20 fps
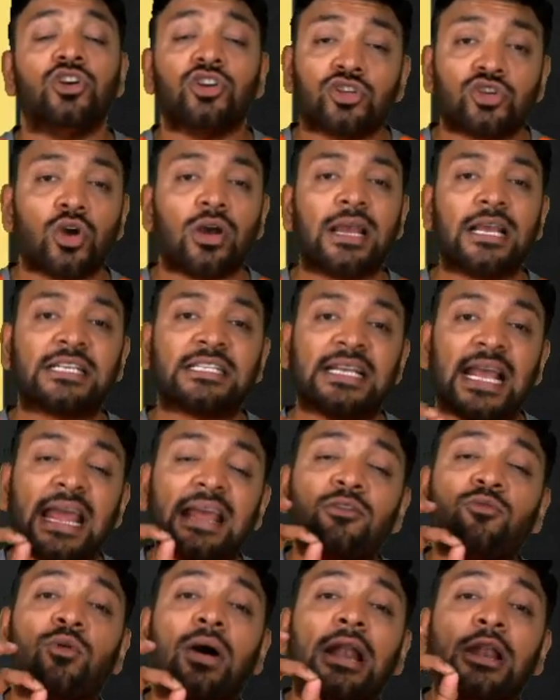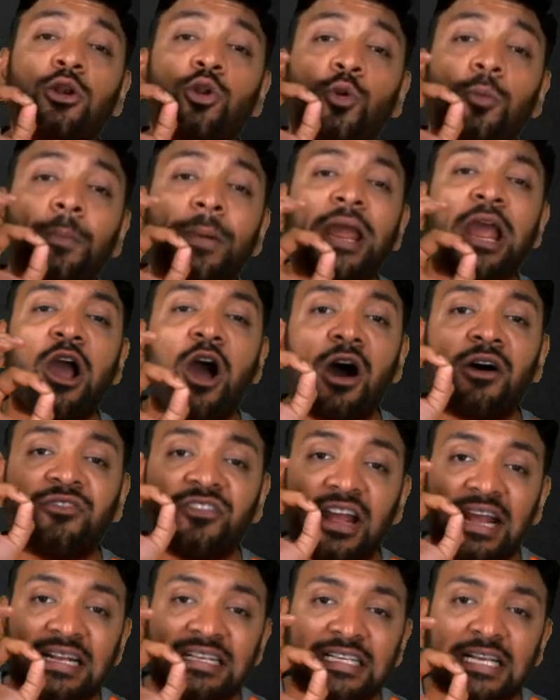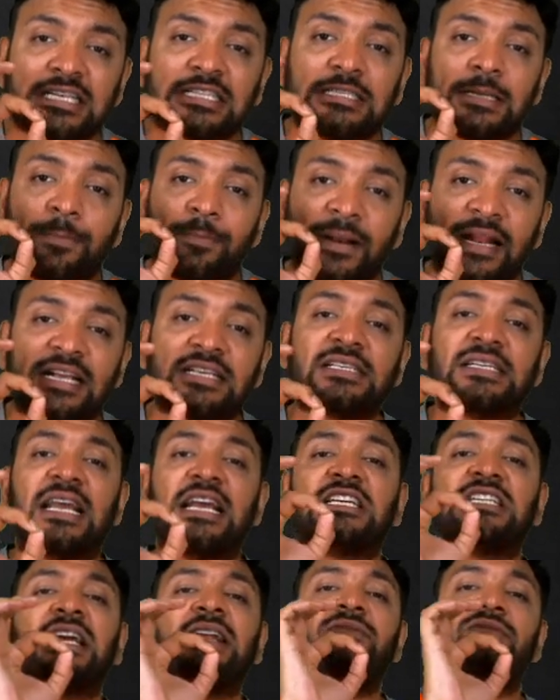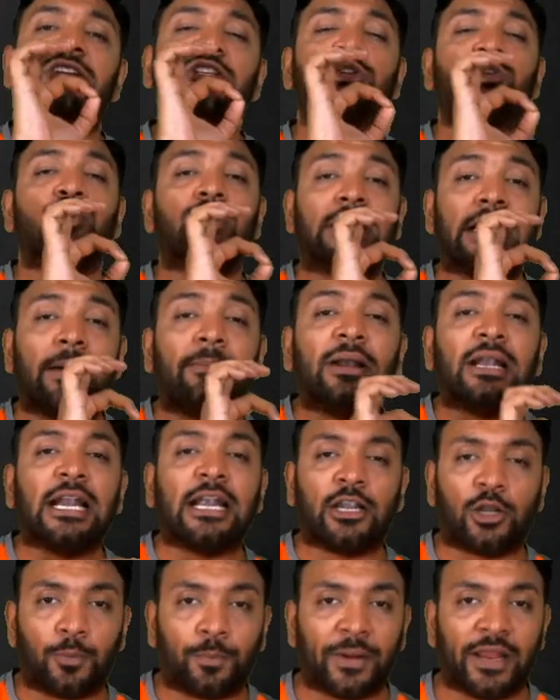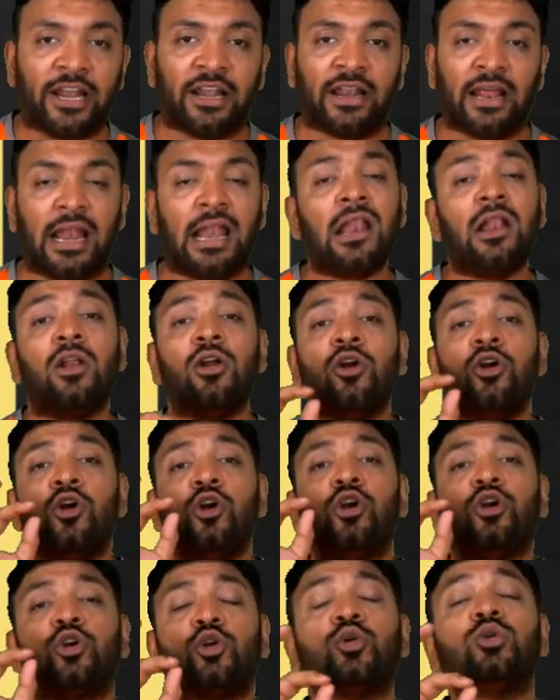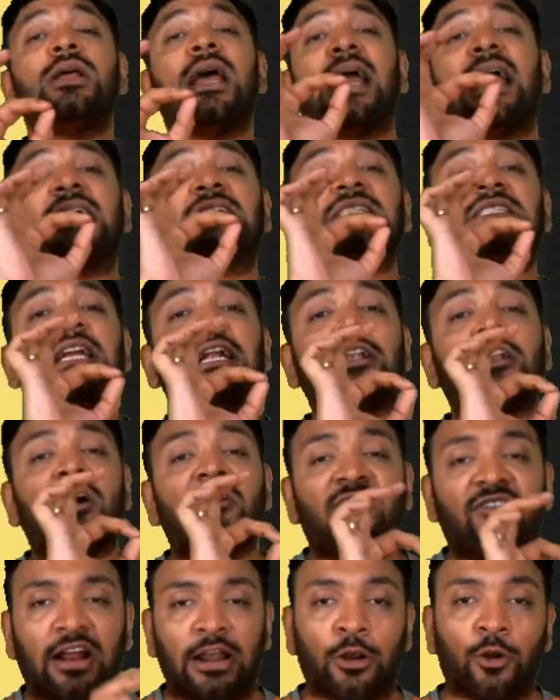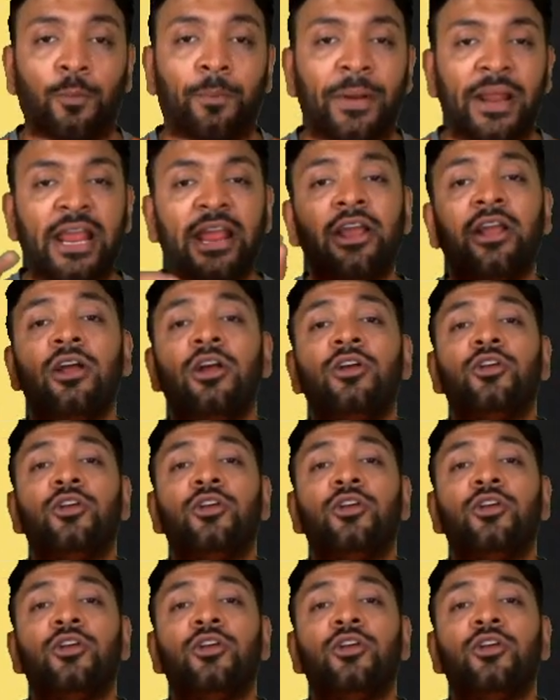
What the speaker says: So he's saying 1 rupee of excess depreciation, which you debited to P&L, to the extent of 1 rupee,